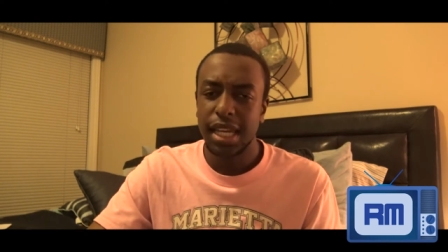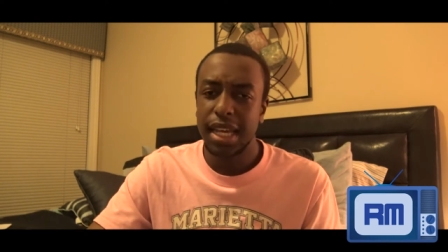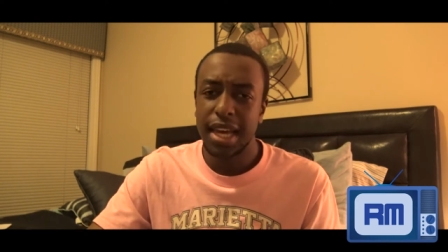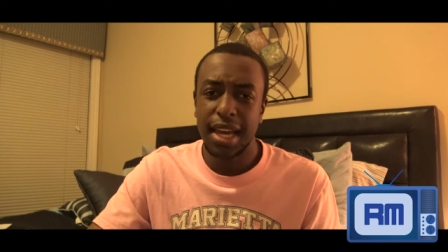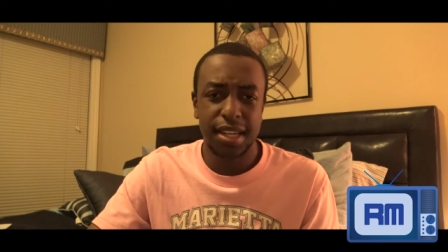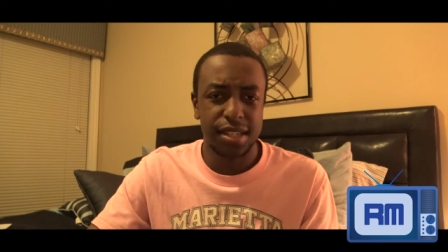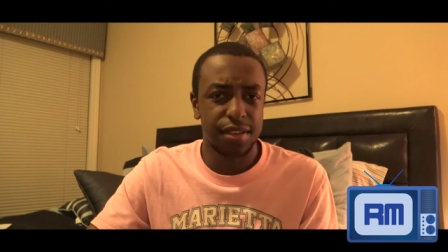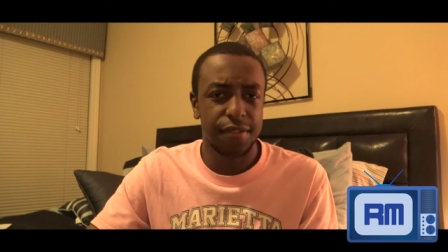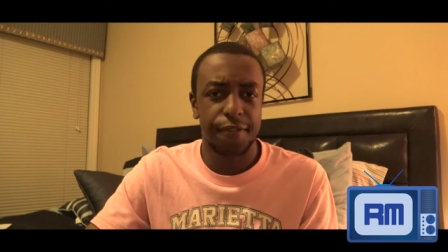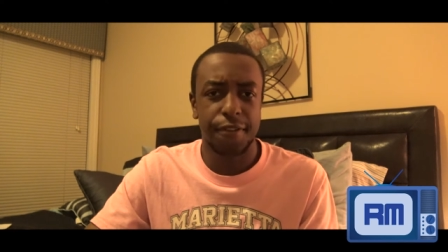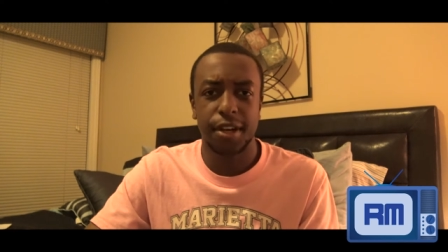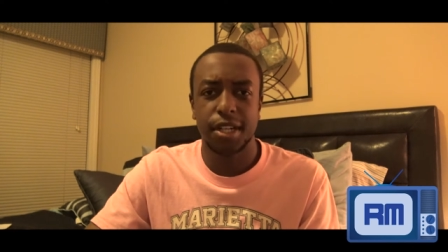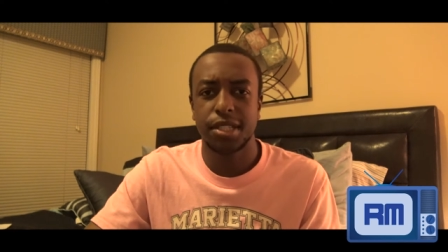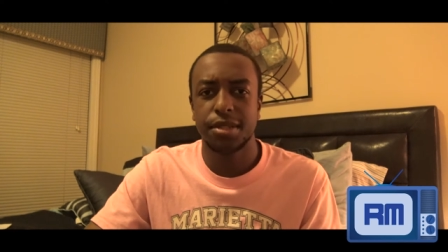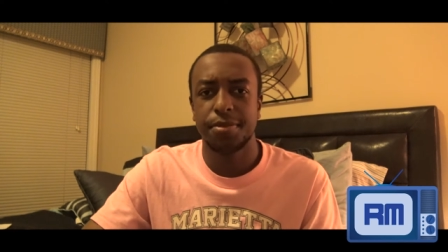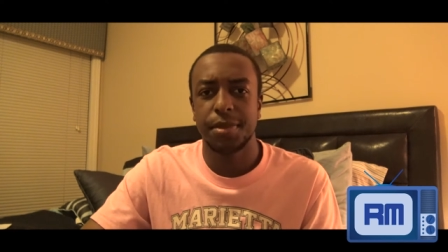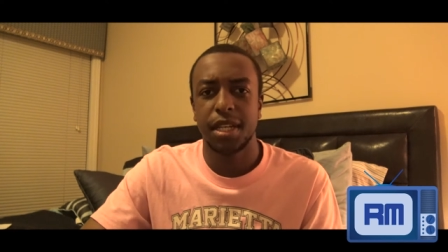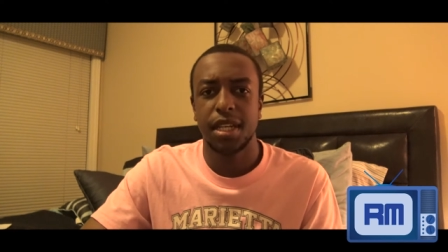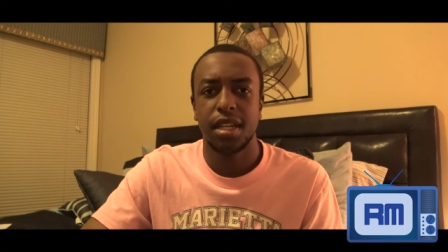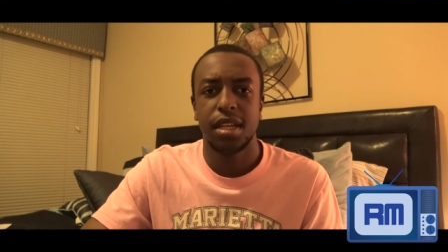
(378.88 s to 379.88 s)
as a
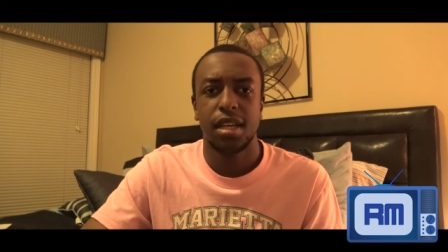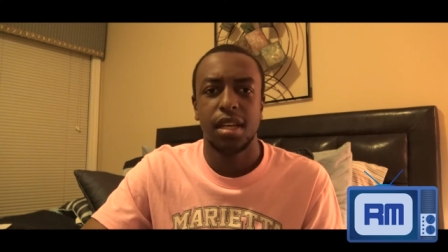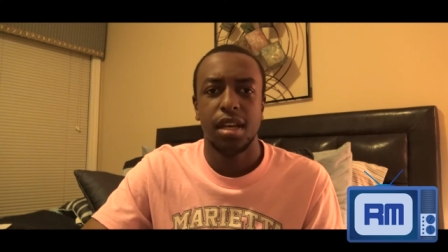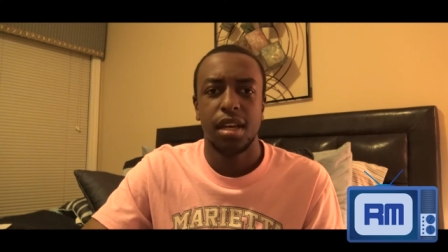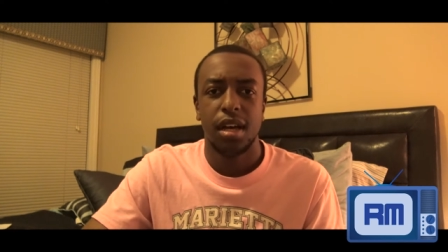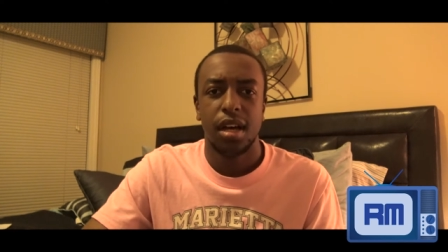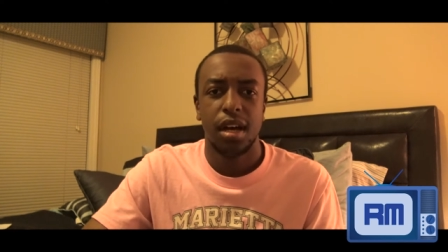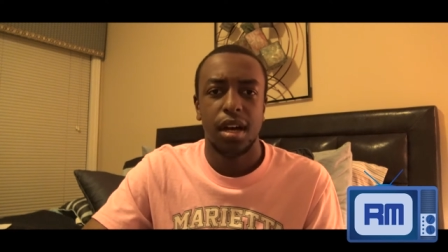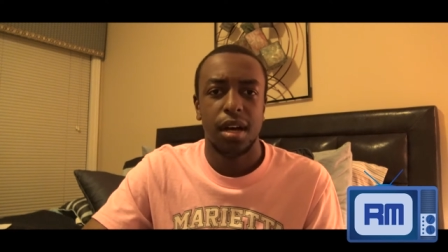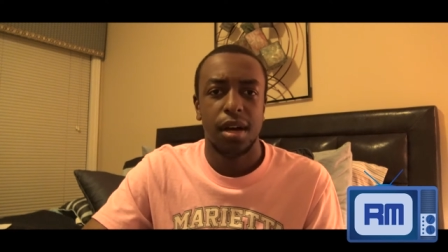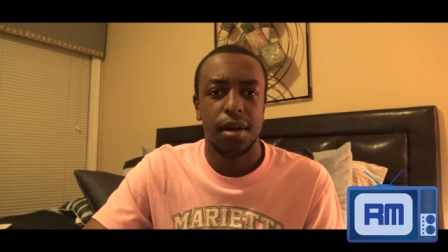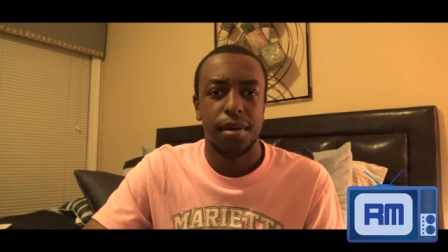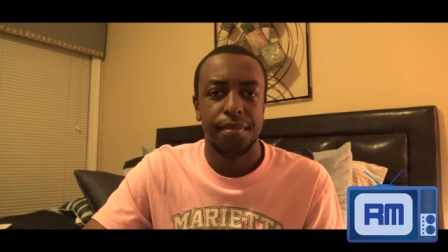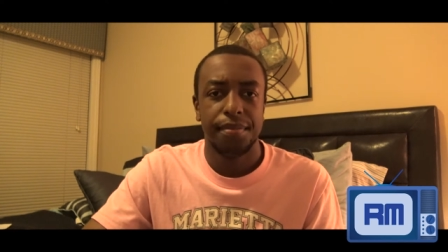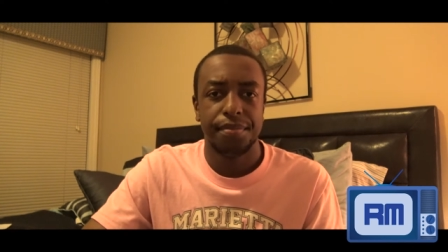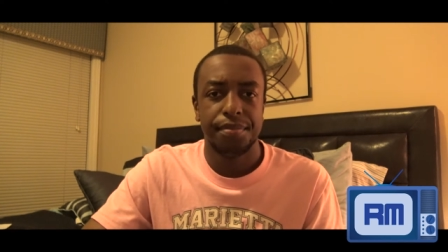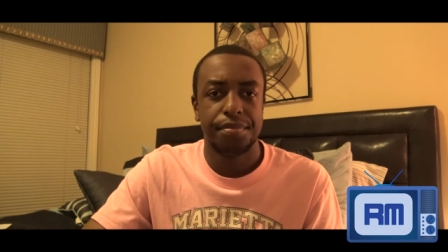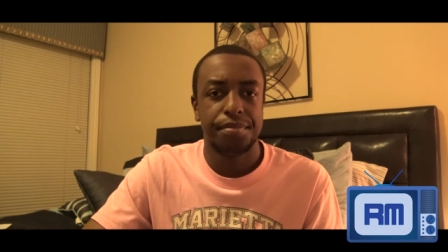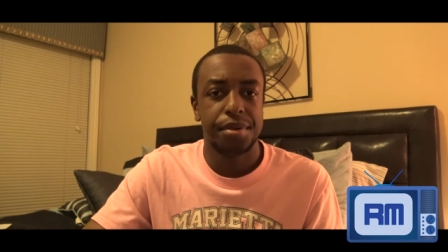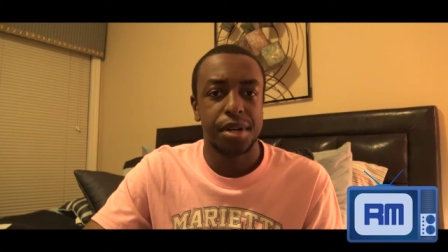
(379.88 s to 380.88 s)
freshman.
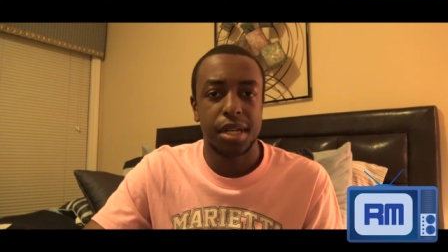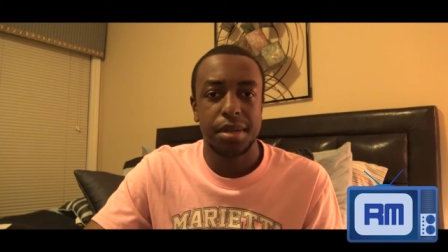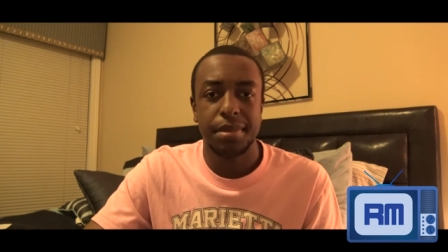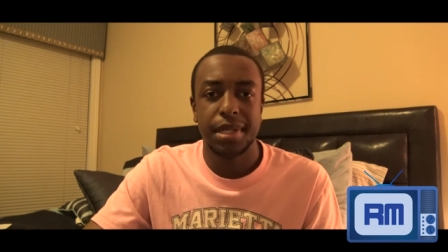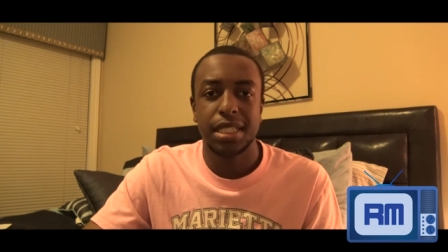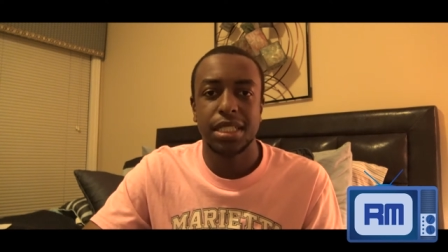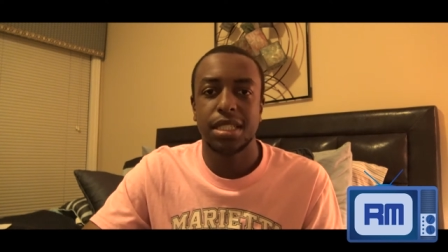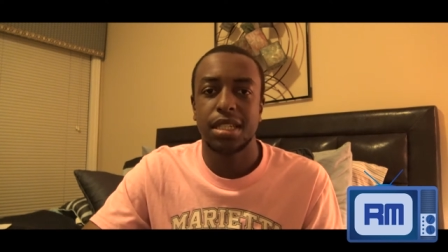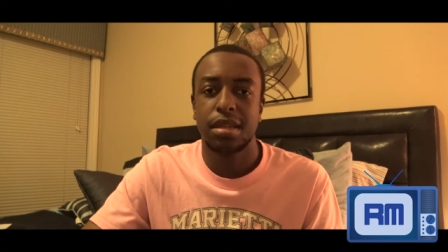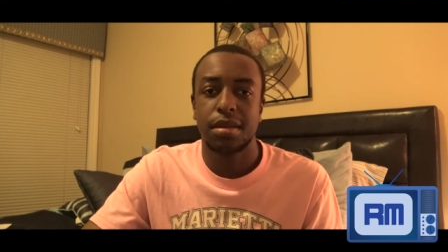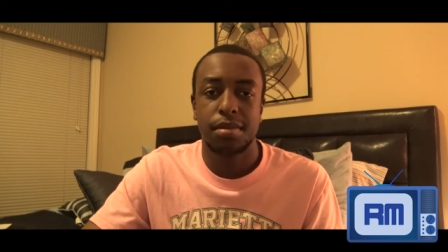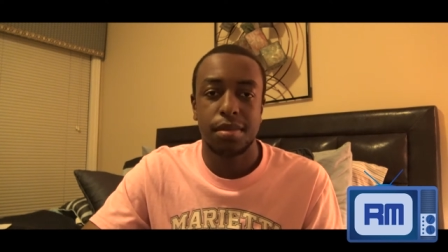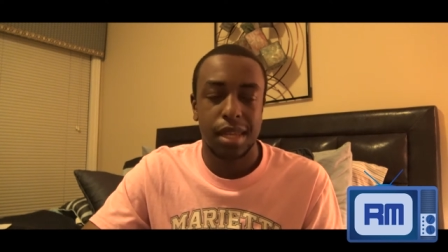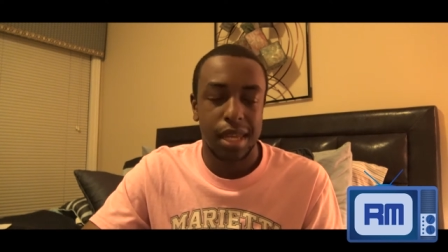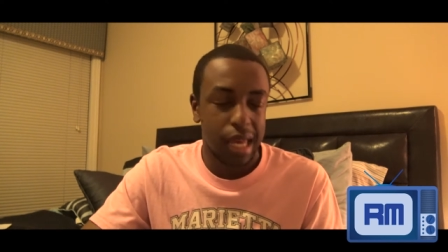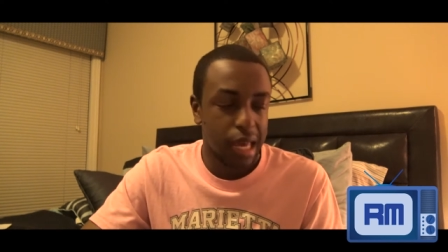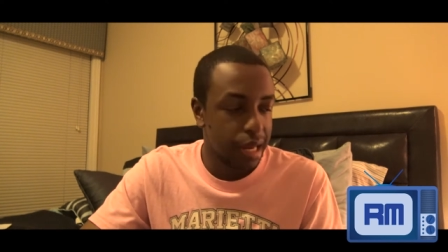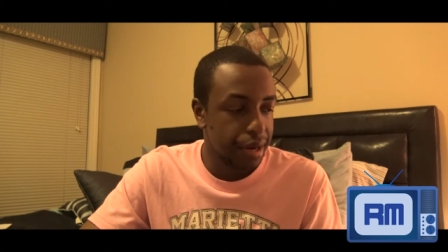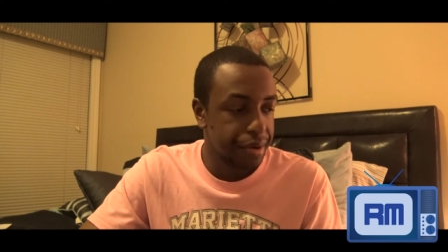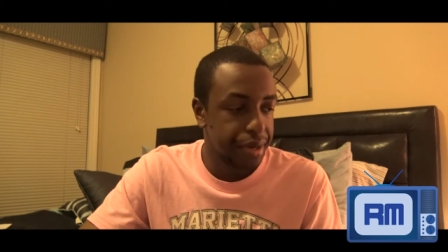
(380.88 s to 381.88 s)
Um, pretty much
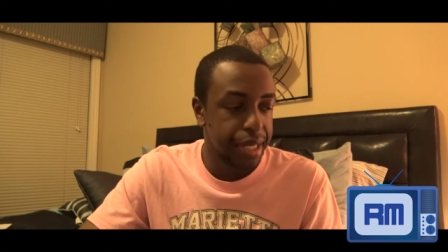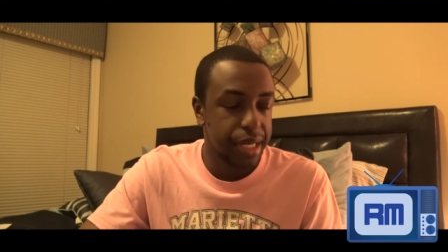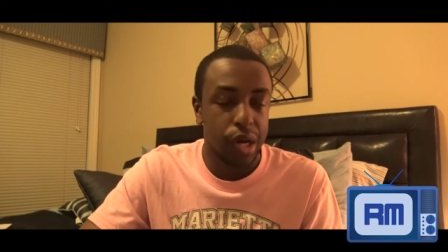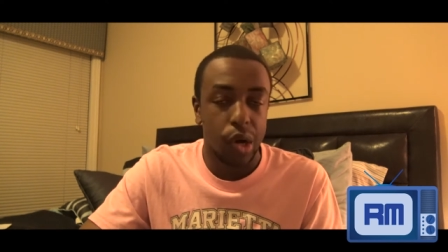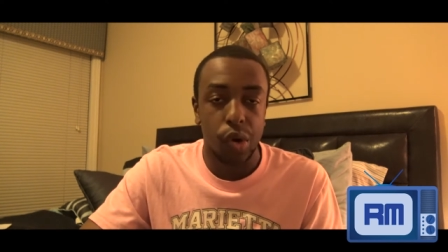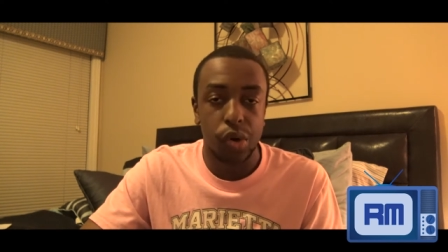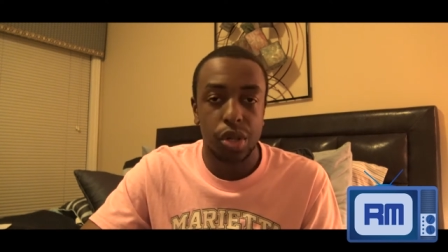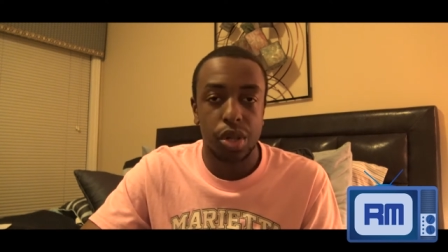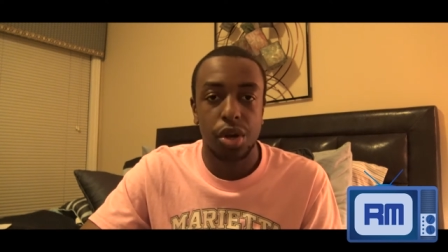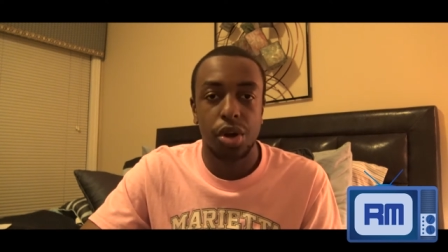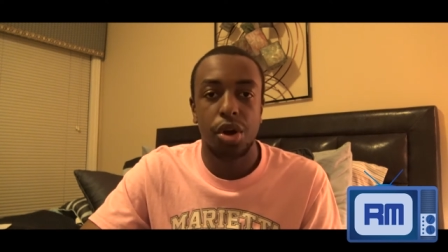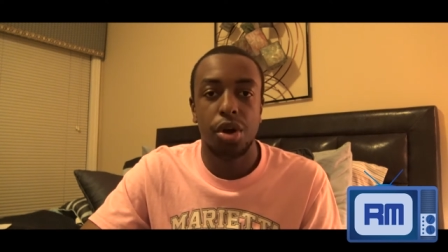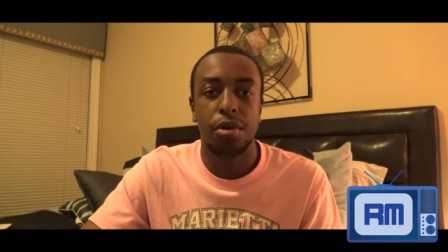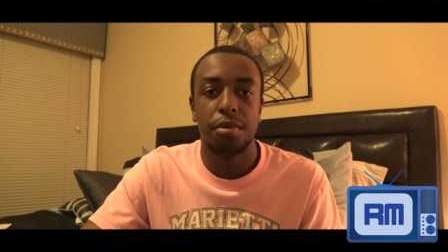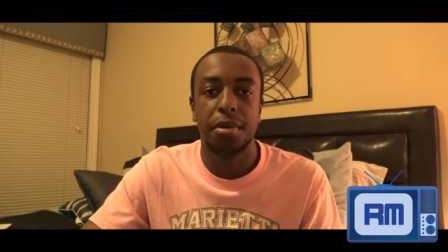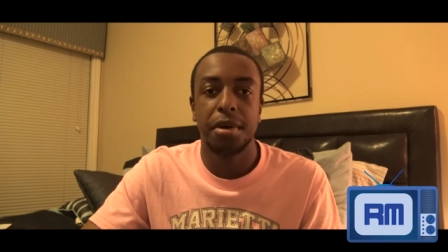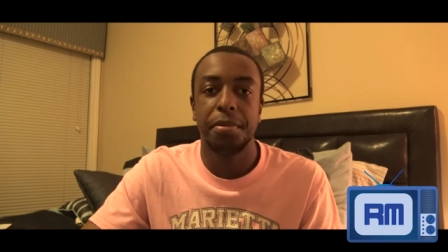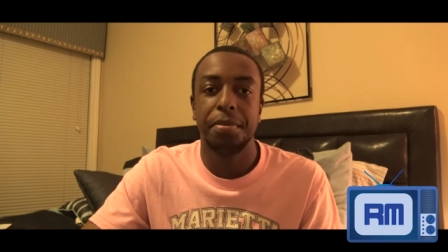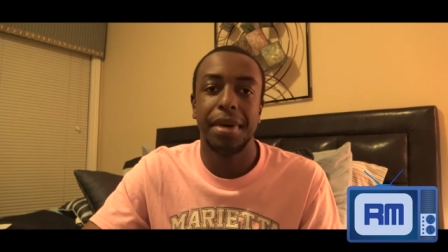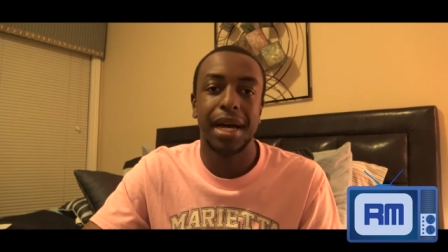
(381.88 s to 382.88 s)
carried
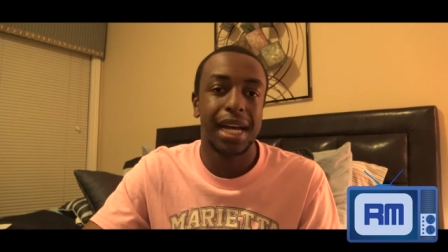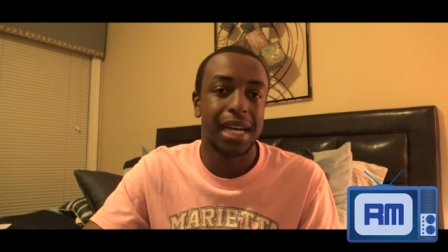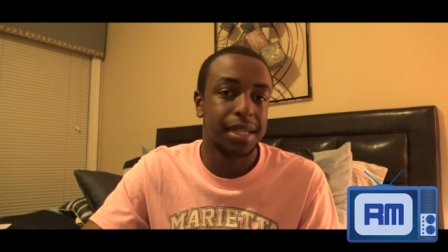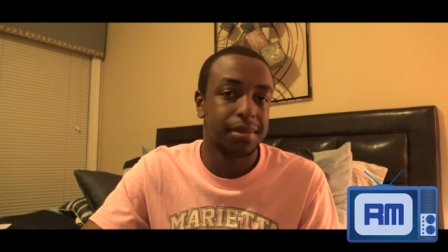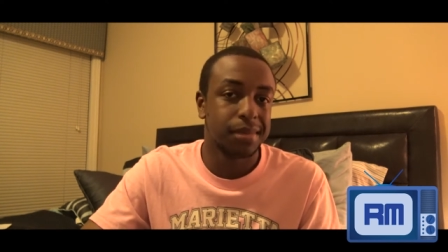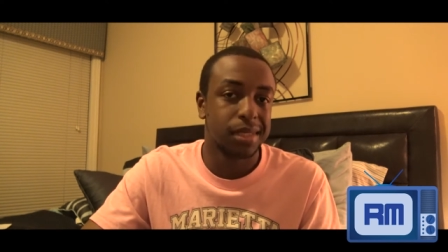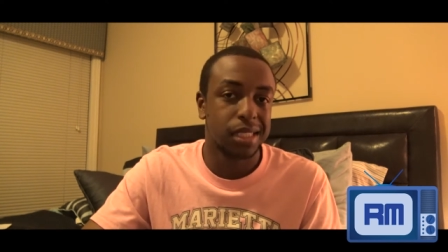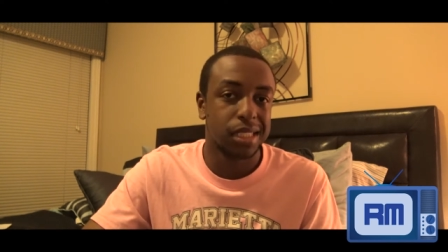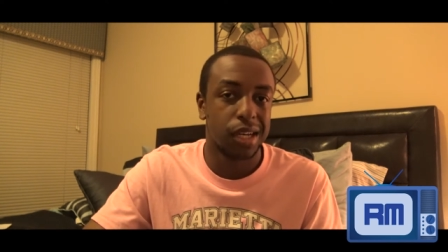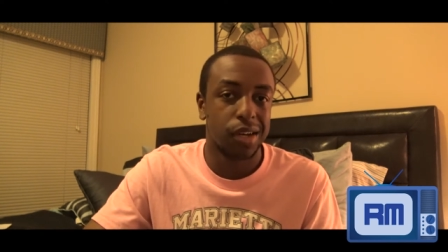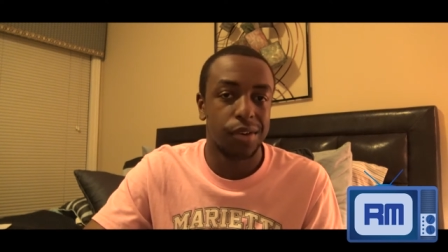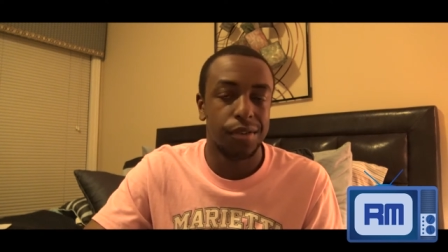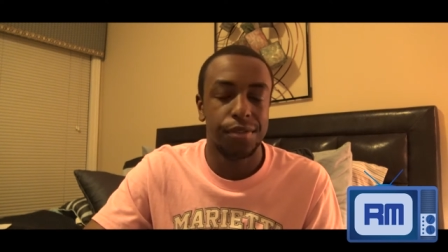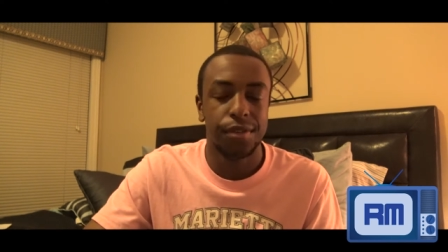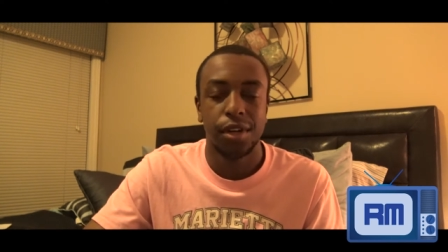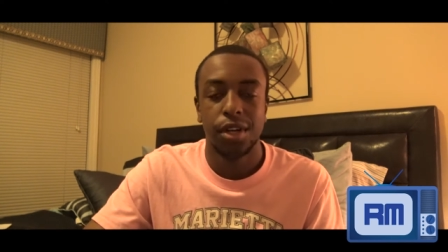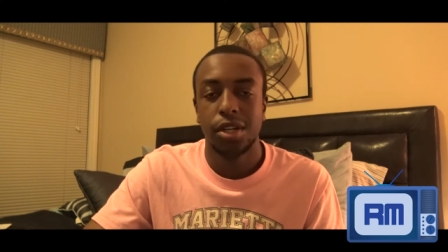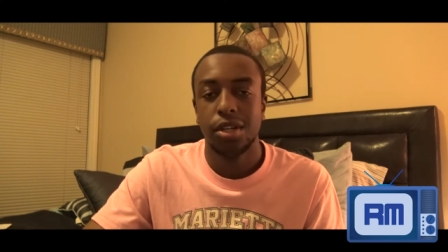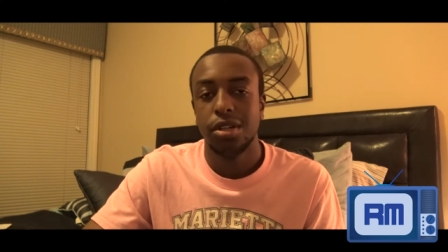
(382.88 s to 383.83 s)
Oklahoma by himself